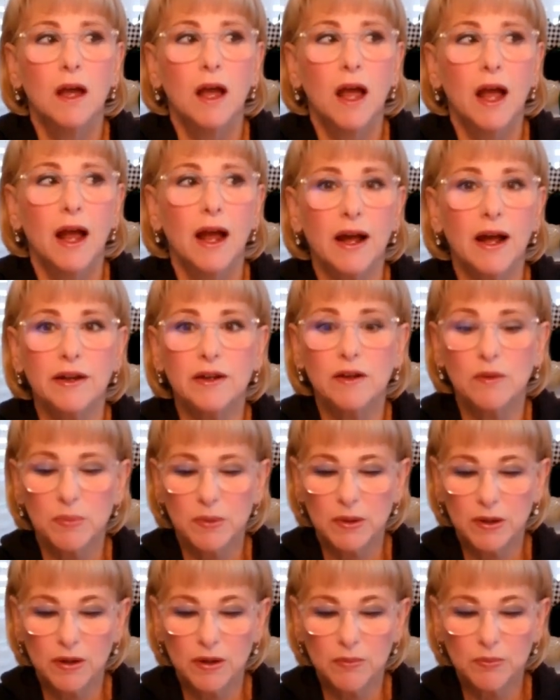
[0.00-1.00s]
How do you
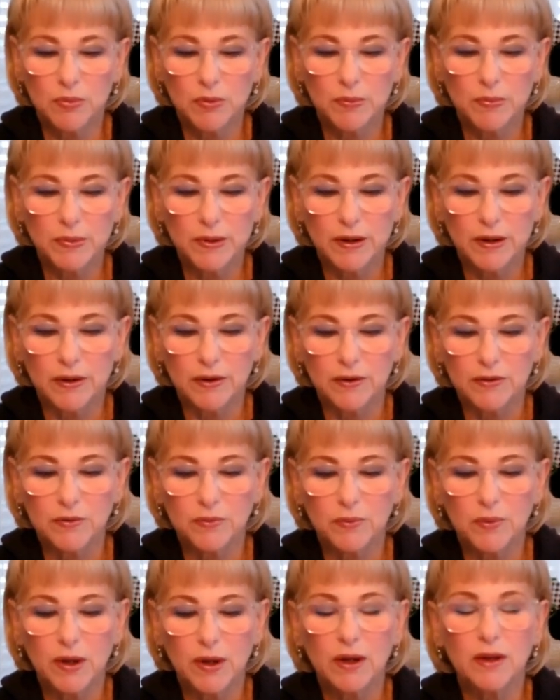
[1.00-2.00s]
become prepared?
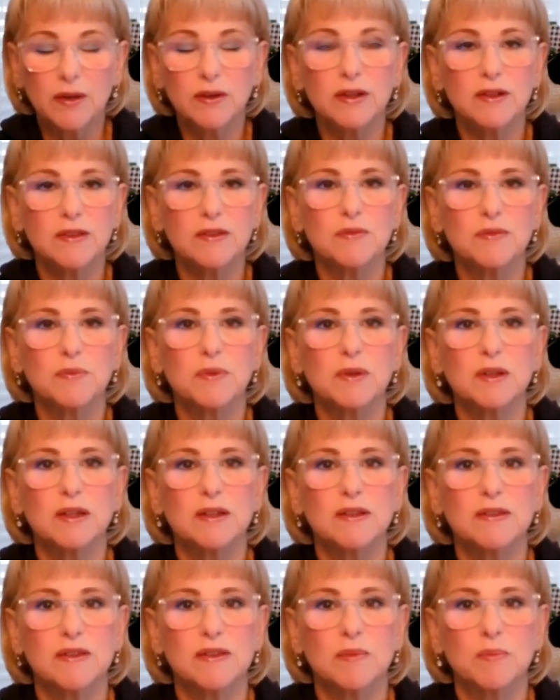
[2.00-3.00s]
Well, it's really
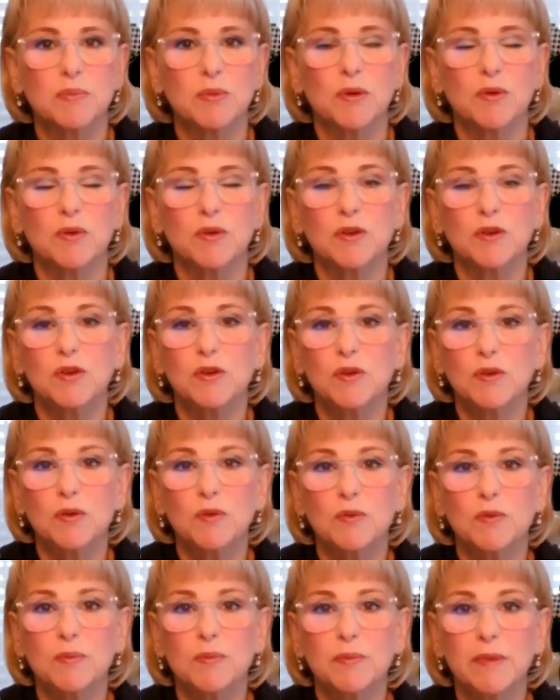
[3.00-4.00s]
simple.
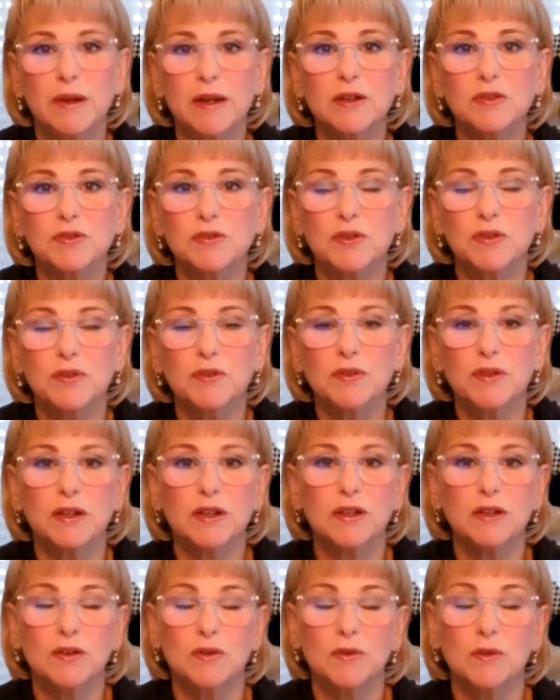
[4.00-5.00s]
You make sure
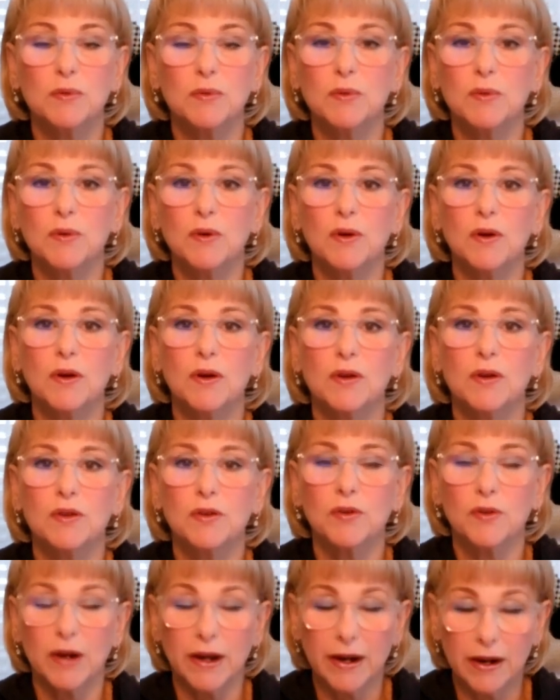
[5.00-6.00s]
that
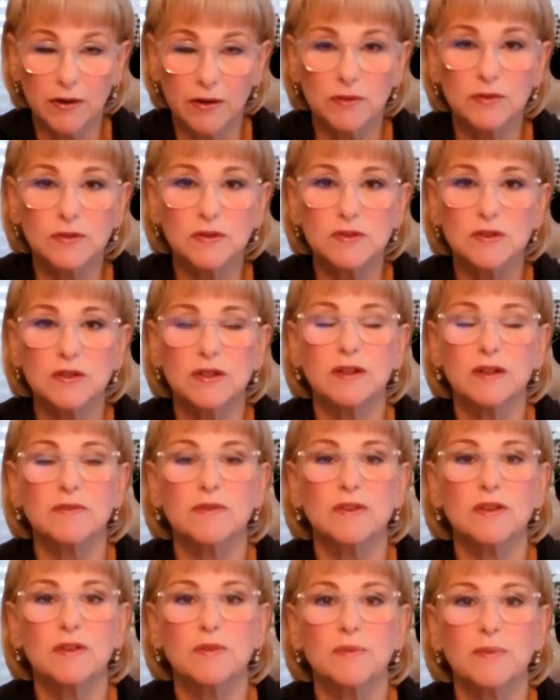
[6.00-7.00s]
your house and
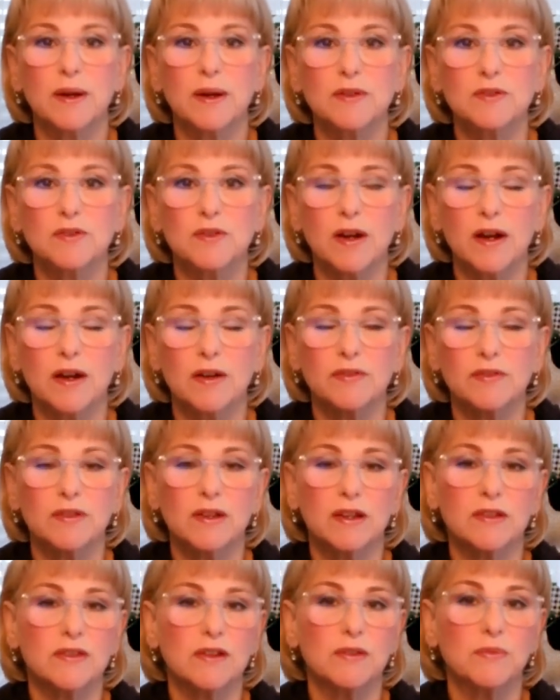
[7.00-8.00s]
everything around your house
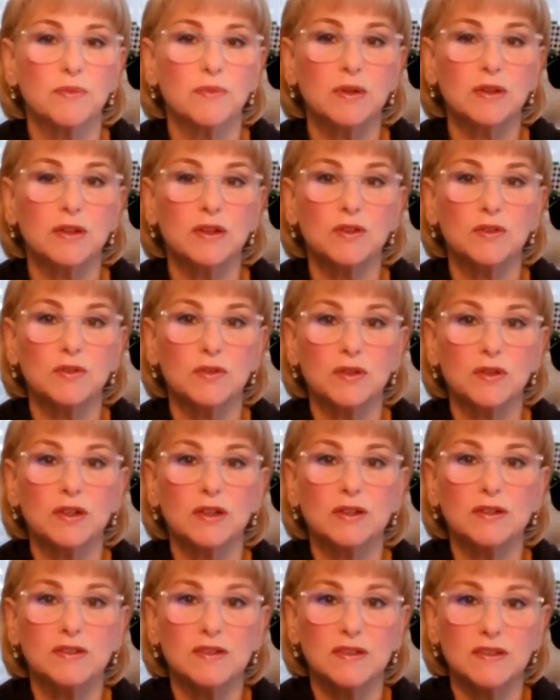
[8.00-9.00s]
has a really good
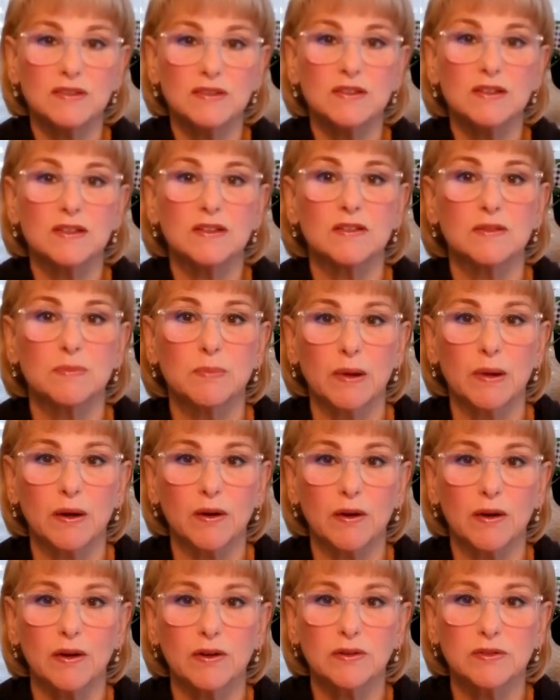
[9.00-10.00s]
distance
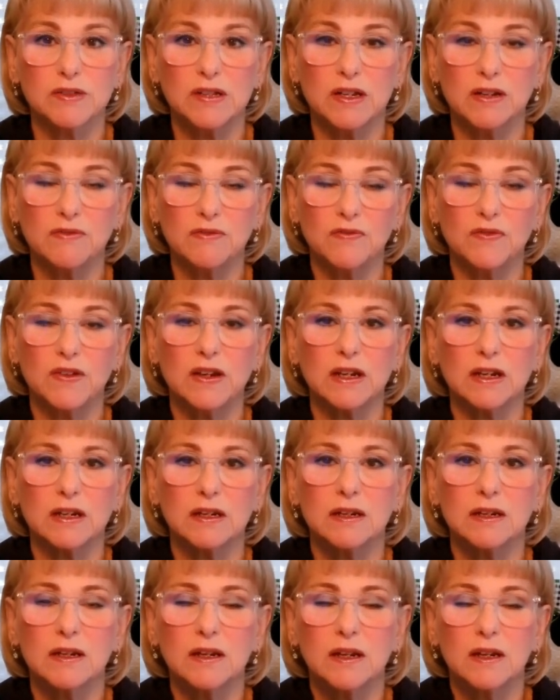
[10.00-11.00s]
barrier, 10 feet.
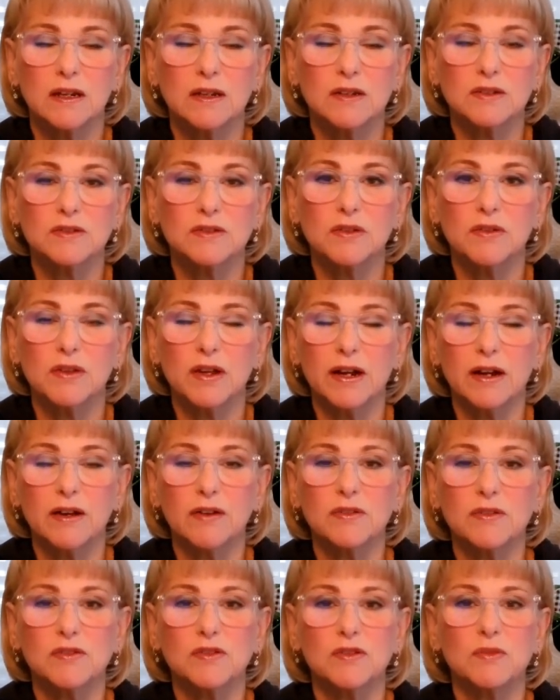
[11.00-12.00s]
So the
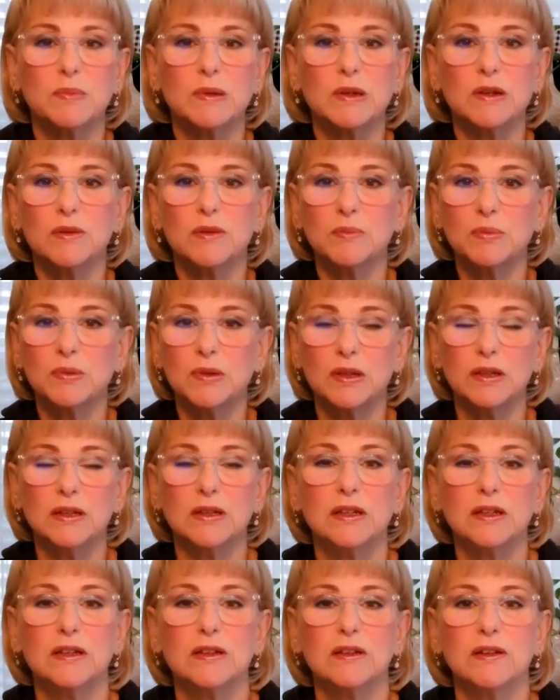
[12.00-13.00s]
house should be
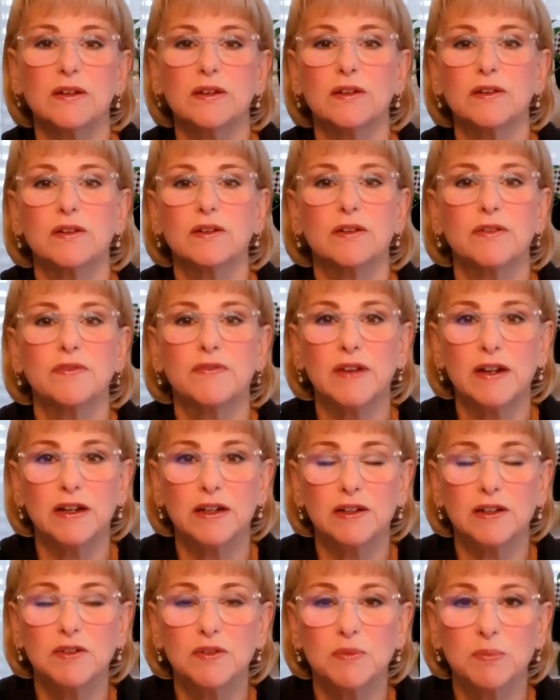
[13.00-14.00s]
completely clear of
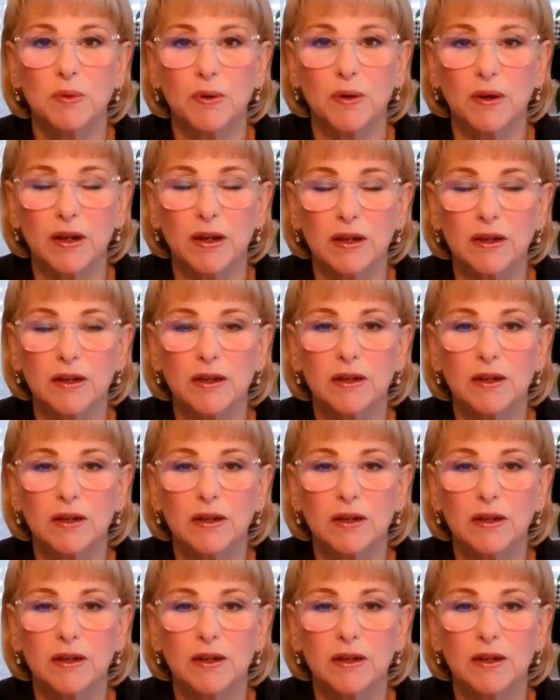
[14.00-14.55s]
any debris